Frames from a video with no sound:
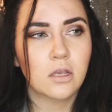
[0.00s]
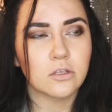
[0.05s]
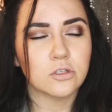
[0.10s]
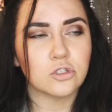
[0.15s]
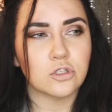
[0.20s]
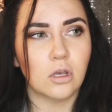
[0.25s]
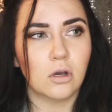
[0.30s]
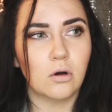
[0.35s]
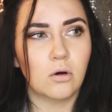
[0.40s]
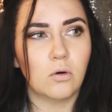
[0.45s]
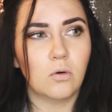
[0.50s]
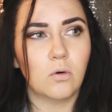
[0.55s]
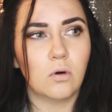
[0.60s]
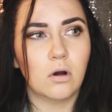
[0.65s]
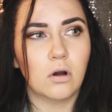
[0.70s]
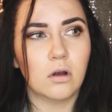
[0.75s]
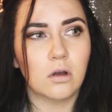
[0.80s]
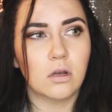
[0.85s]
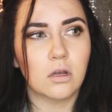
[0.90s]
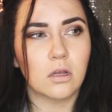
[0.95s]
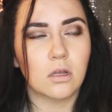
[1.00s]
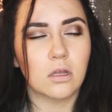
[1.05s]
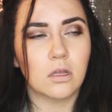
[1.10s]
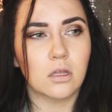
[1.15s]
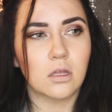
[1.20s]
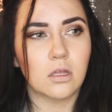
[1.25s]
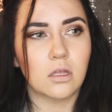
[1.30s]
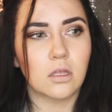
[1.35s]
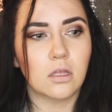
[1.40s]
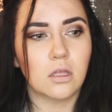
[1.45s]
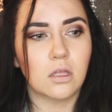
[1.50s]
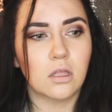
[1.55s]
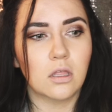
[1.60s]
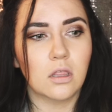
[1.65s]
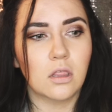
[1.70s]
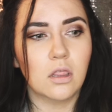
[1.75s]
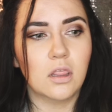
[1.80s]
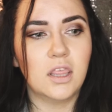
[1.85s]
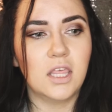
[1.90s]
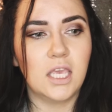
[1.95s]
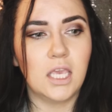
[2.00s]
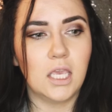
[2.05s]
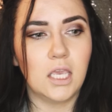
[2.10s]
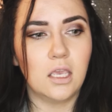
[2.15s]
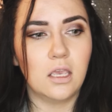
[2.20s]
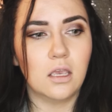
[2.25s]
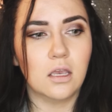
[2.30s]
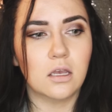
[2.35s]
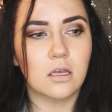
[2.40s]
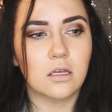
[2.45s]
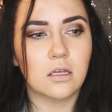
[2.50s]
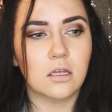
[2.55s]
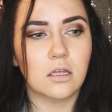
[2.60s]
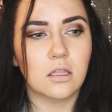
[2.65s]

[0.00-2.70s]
So the